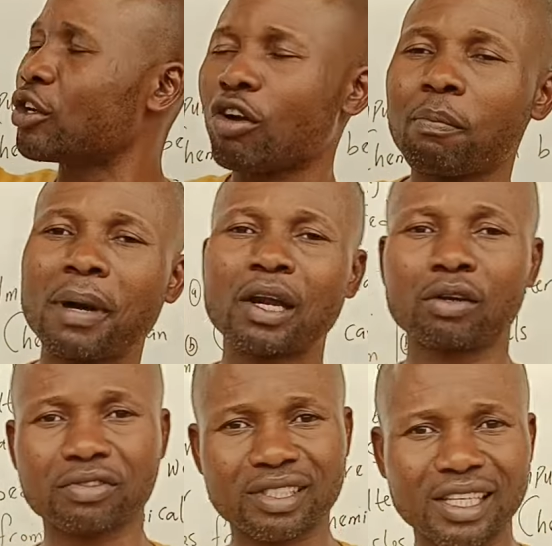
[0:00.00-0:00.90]
number
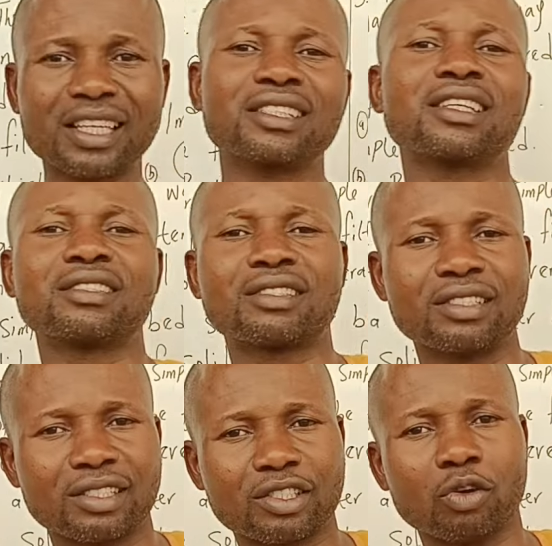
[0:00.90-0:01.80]
of
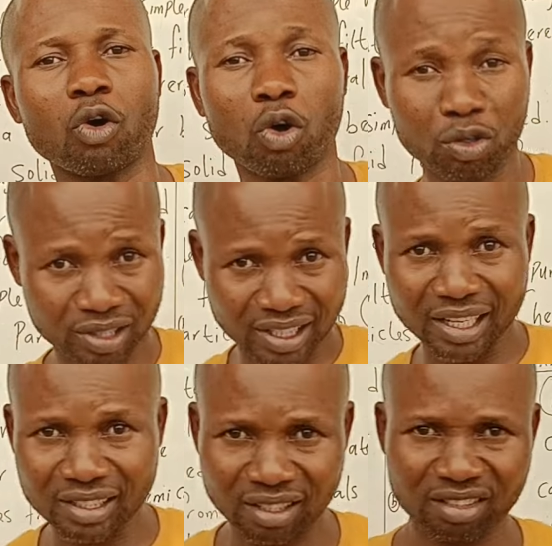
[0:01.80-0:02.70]
sentences or
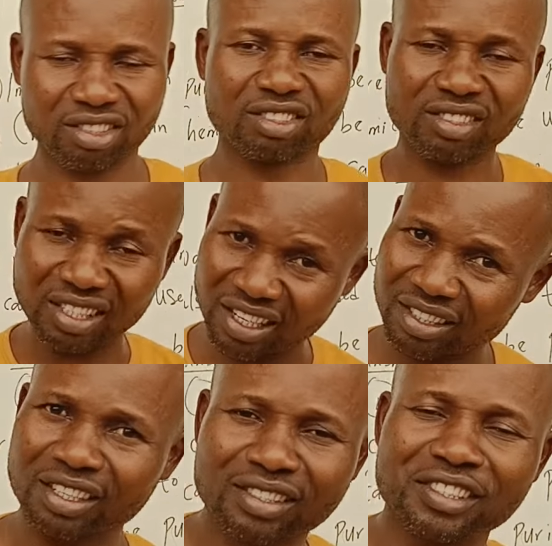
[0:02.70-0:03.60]

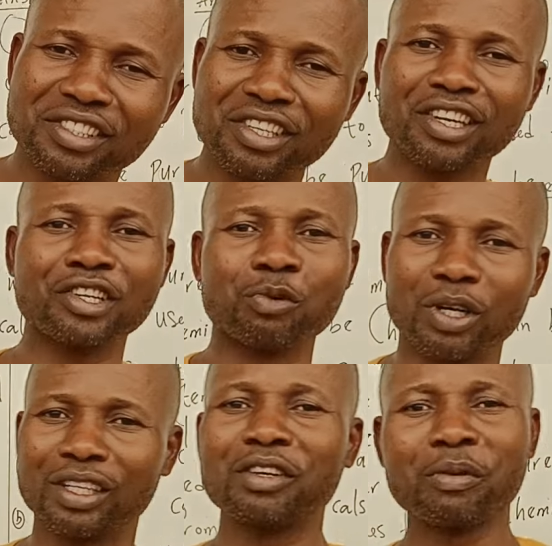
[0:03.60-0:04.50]
sentences,
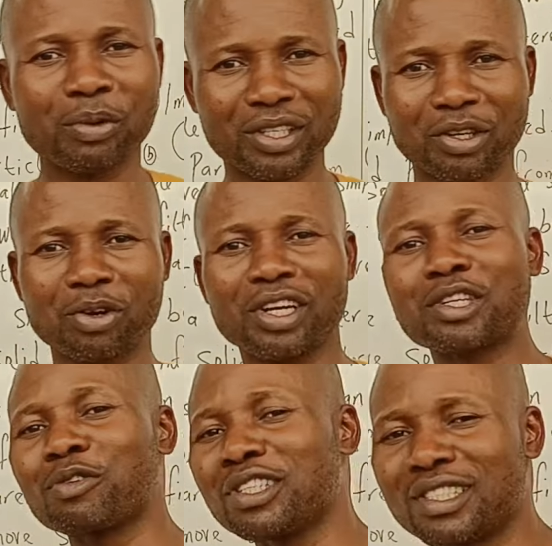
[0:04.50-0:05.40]
anyone, but the
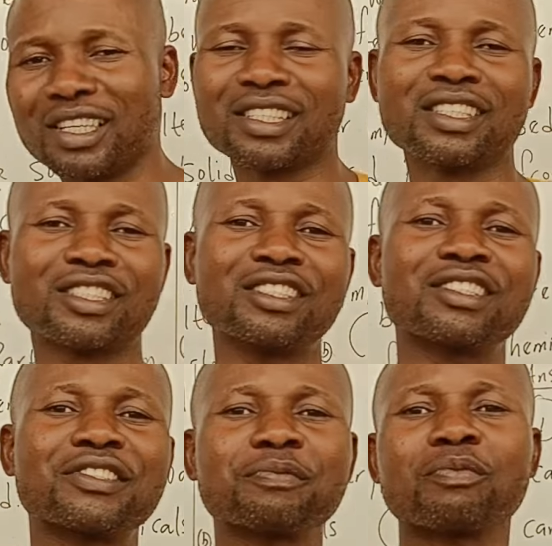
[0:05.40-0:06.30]
correct one is
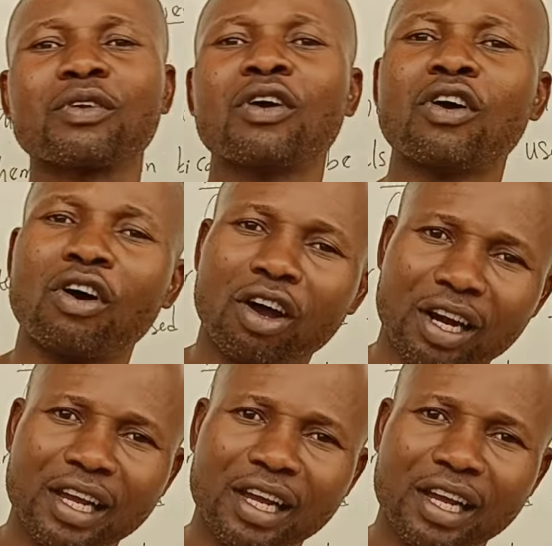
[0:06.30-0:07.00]
sentences. All